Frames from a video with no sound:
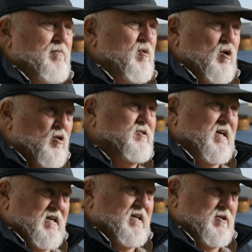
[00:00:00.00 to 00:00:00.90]
up
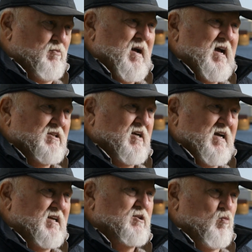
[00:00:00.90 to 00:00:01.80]
losing his mask
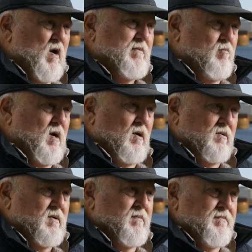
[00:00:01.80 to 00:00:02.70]
and his weight belt,
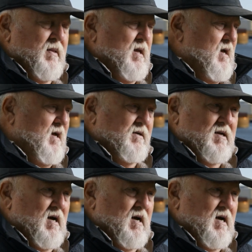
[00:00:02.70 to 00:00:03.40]
and